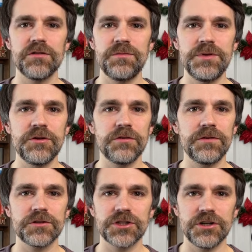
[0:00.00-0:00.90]
of
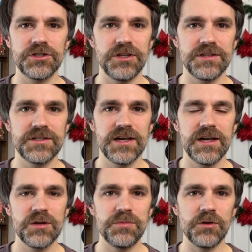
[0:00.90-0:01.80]
beautiful churches
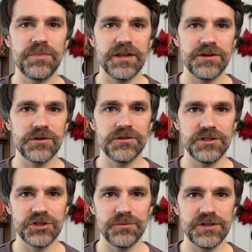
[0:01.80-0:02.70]
built by the early
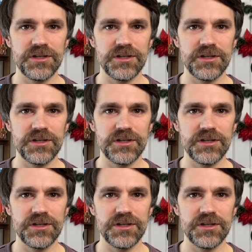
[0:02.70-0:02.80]
German